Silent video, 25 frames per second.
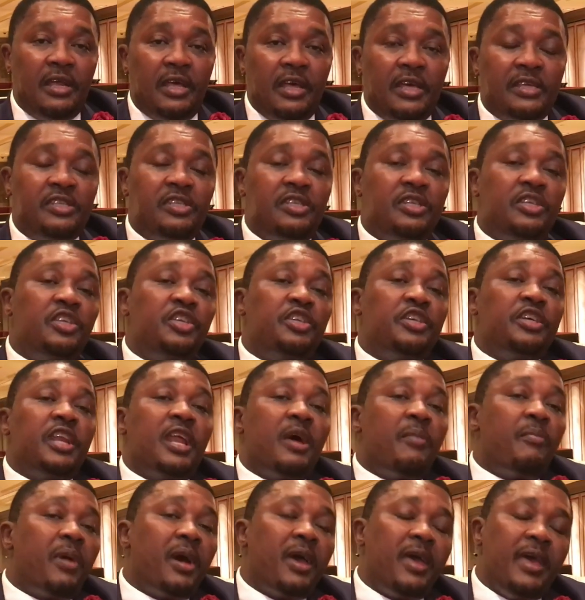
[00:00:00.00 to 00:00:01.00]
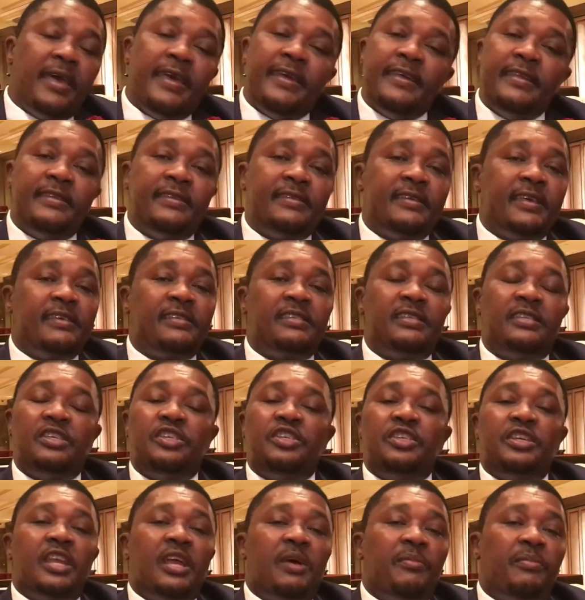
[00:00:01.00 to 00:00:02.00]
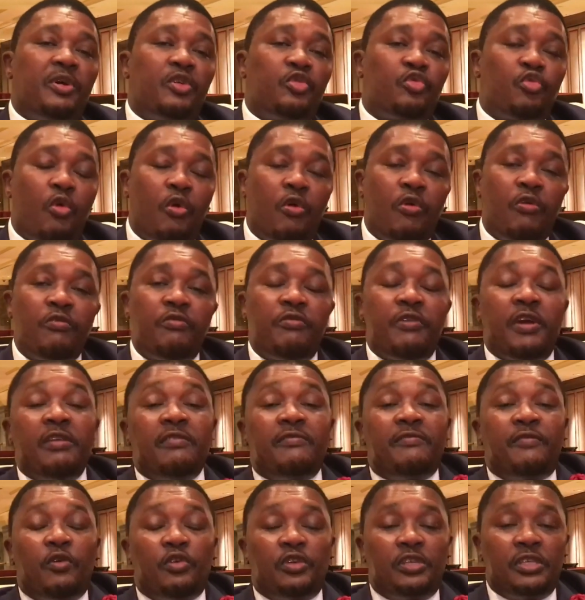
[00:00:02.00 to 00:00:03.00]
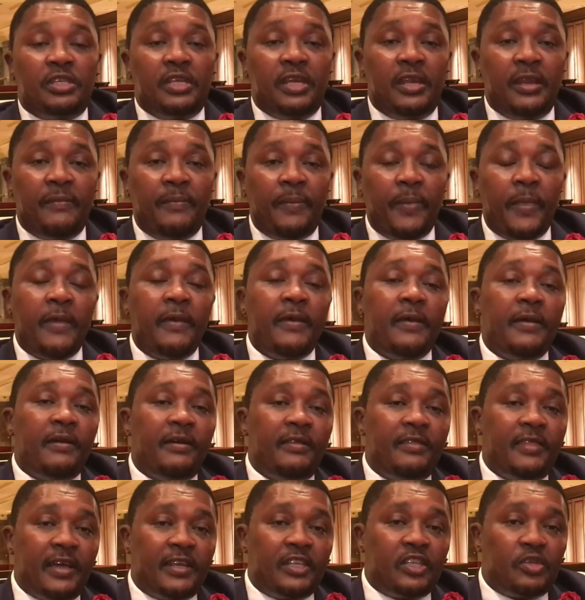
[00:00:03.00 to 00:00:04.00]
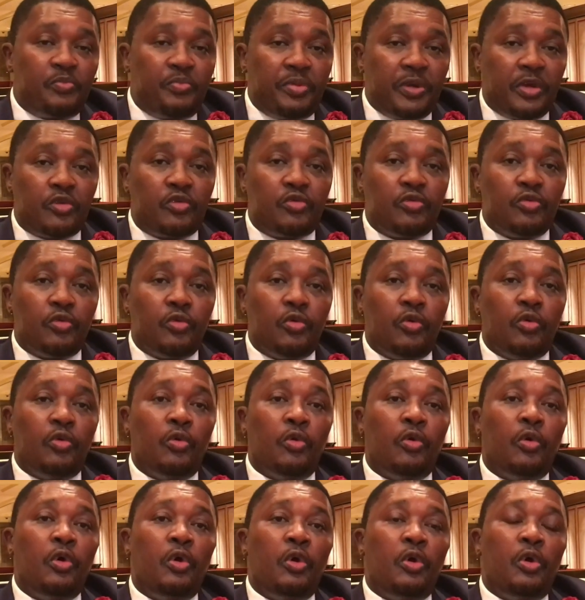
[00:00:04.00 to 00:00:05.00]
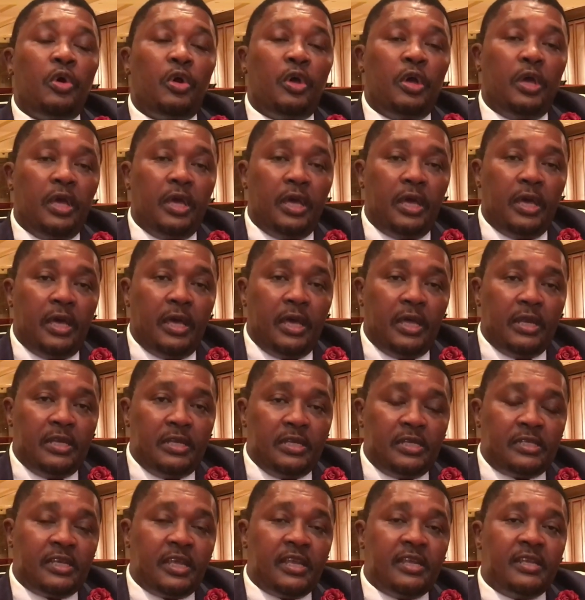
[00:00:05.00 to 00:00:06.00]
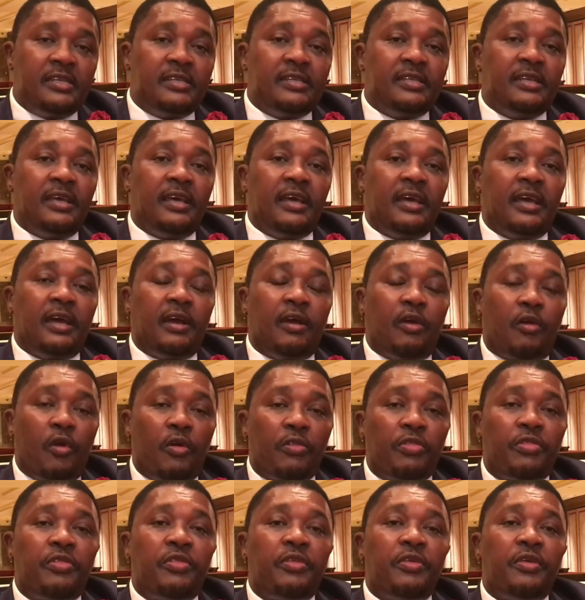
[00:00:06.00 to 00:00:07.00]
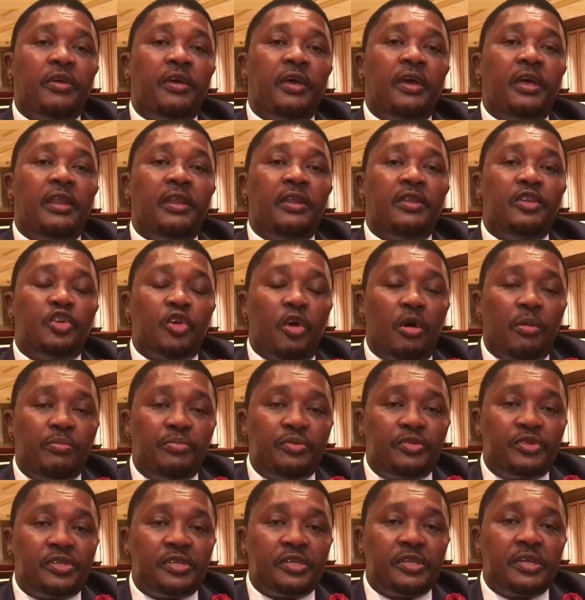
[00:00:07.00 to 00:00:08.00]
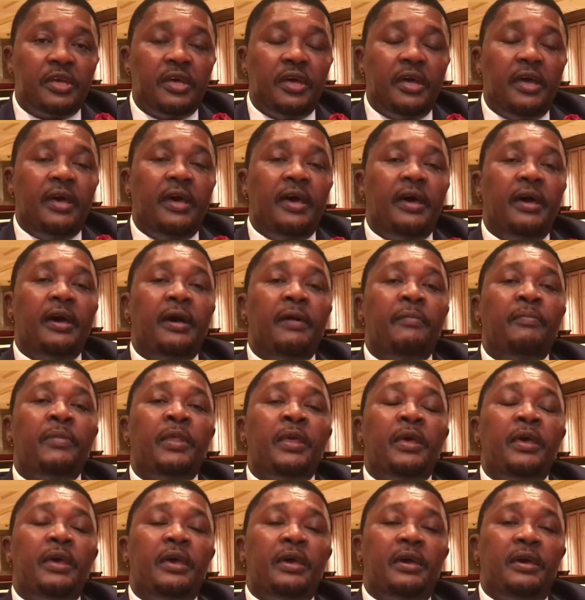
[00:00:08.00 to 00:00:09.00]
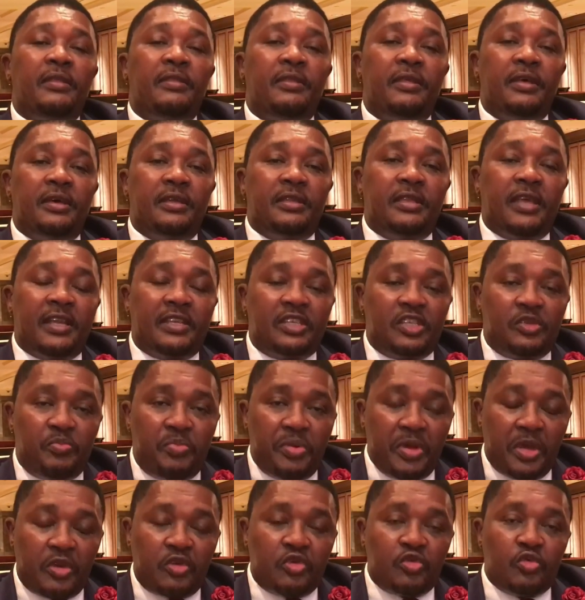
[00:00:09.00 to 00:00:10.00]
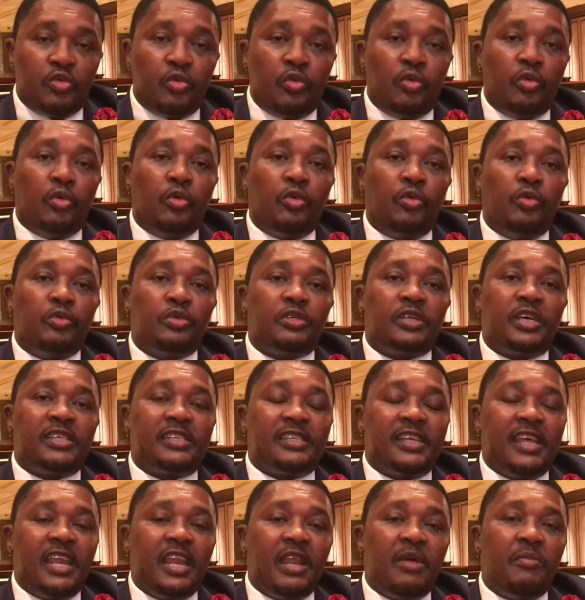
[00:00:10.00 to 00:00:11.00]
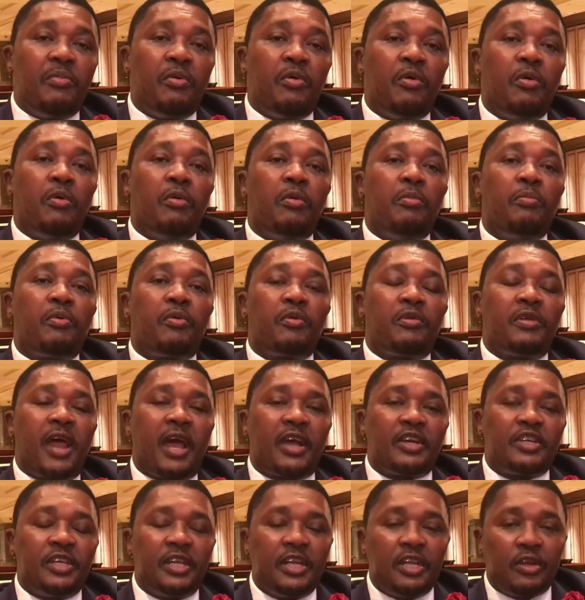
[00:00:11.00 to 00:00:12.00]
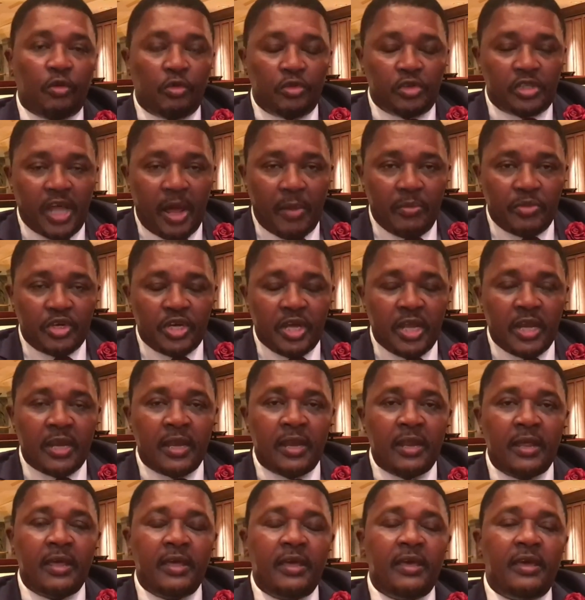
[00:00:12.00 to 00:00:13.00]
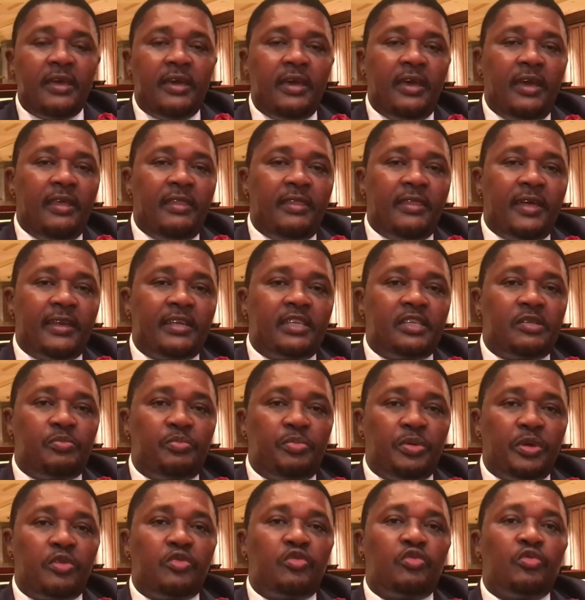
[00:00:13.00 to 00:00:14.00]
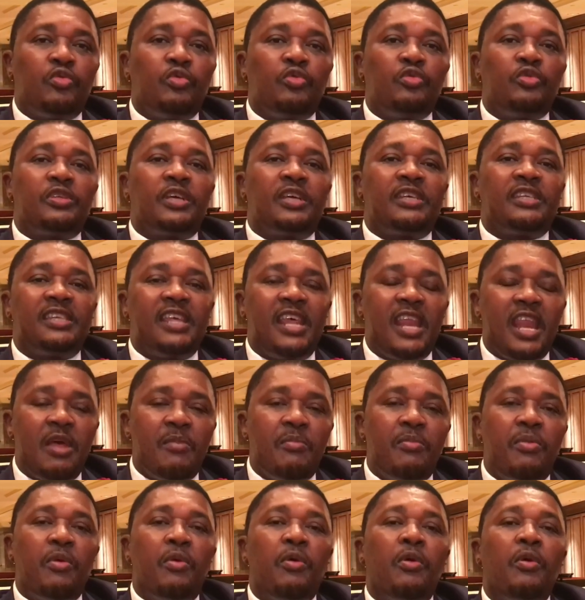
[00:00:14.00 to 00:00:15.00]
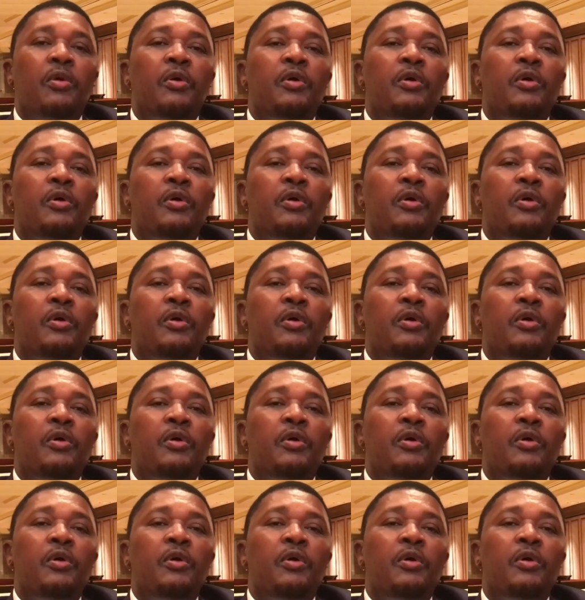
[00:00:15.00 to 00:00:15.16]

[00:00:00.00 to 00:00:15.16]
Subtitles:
SDG number 8, SDG number 12 and 14 that speak to decent growth and jobs, that speak to sustainable production and consumption, and that speak to sustainable